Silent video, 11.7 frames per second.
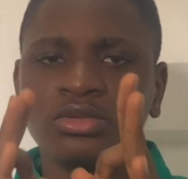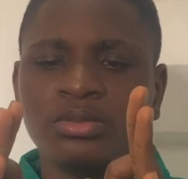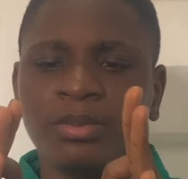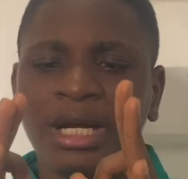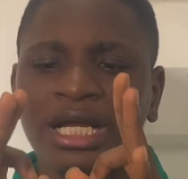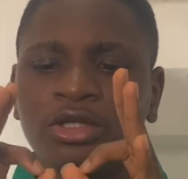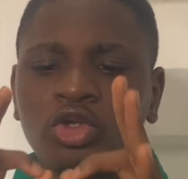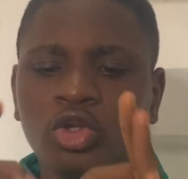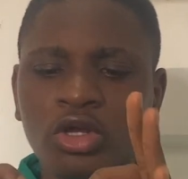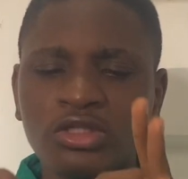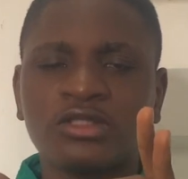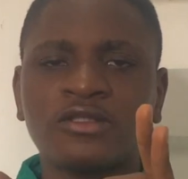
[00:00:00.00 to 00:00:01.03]

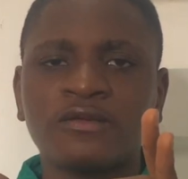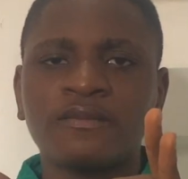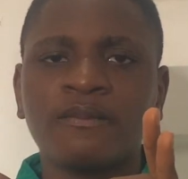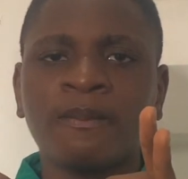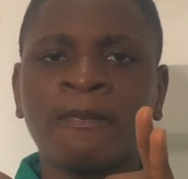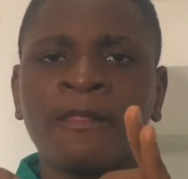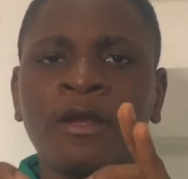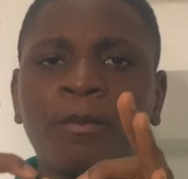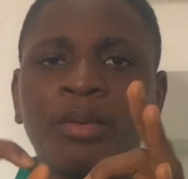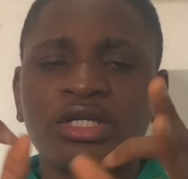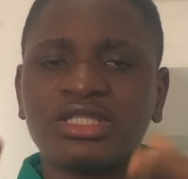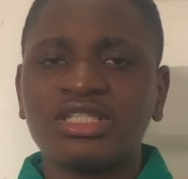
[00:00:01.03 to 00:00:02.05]
not
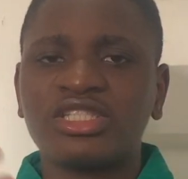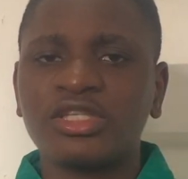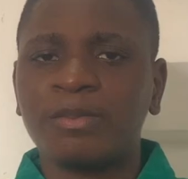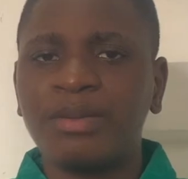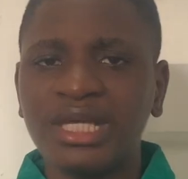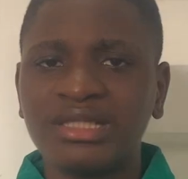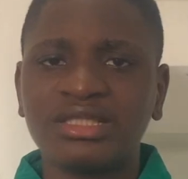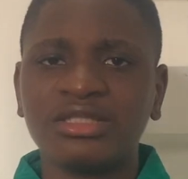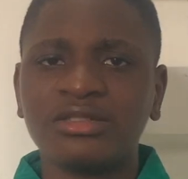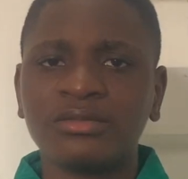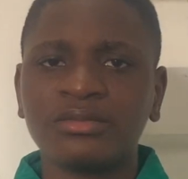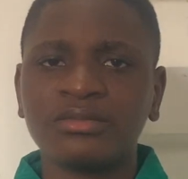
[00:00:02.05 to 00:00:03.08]

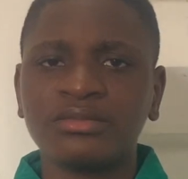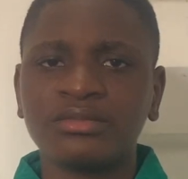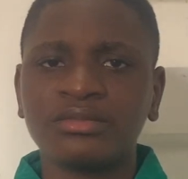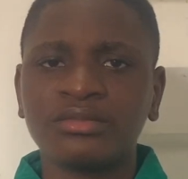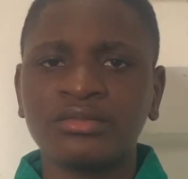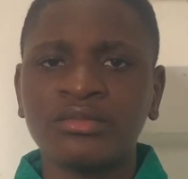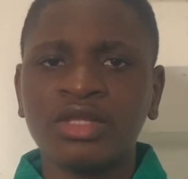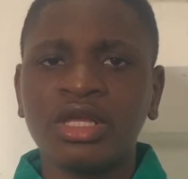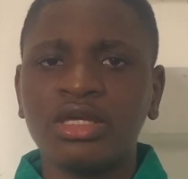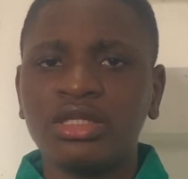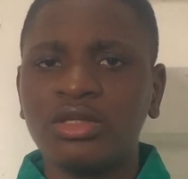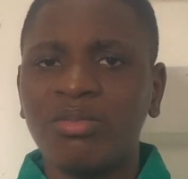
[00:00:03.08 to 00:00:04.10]
participating
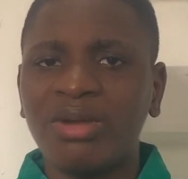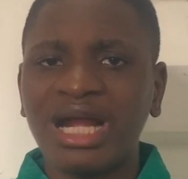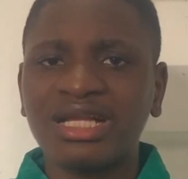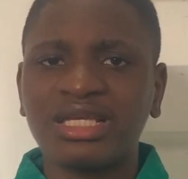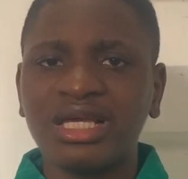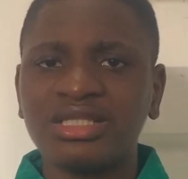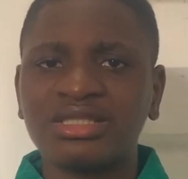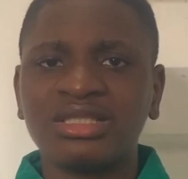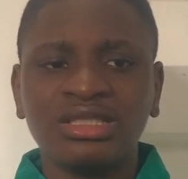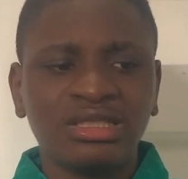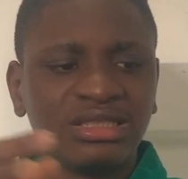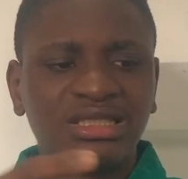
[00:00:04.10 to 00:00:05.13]
in the market,
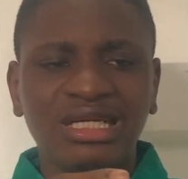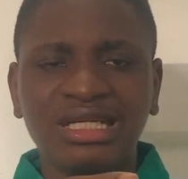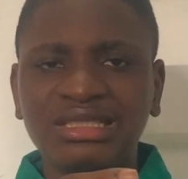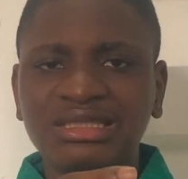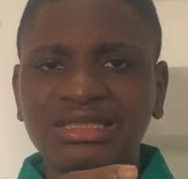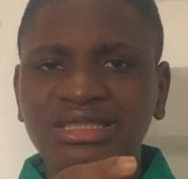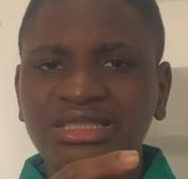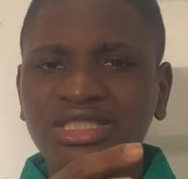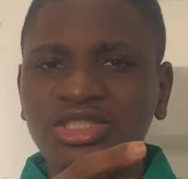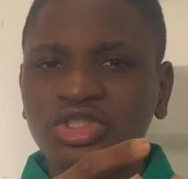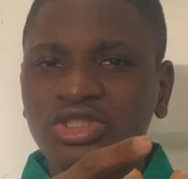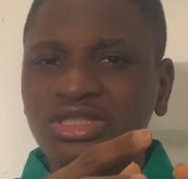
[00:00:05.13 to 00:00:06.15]
then
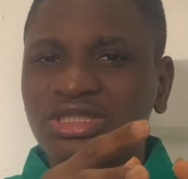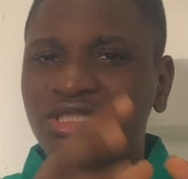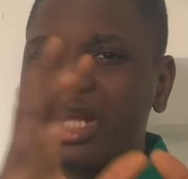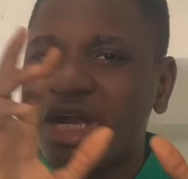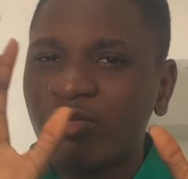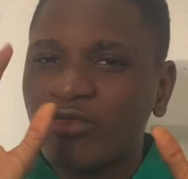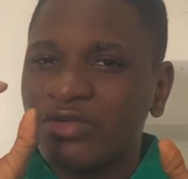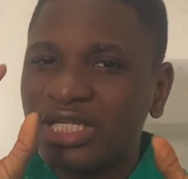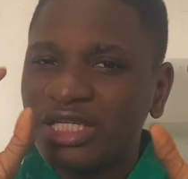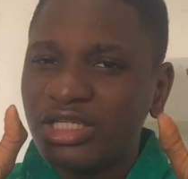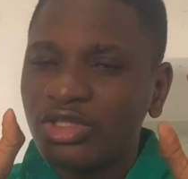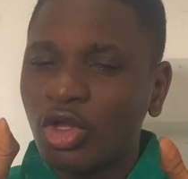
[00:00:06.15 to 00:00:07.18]
they are
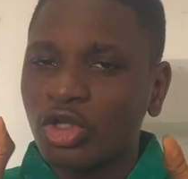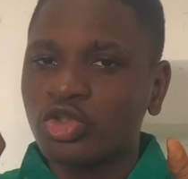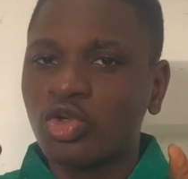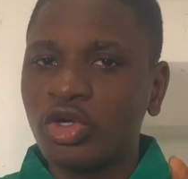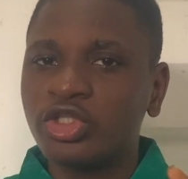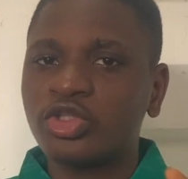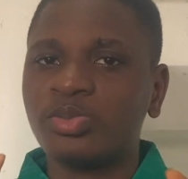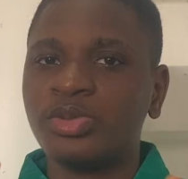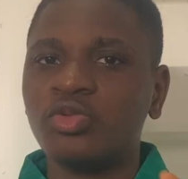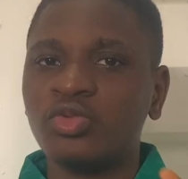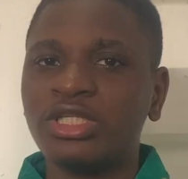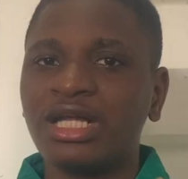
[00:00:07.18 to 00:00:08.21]
really not going to
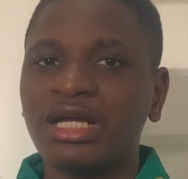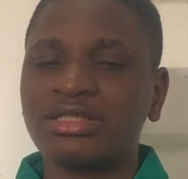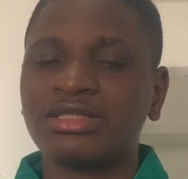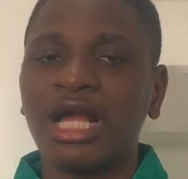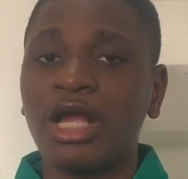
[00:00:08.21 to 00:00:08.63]
be winners.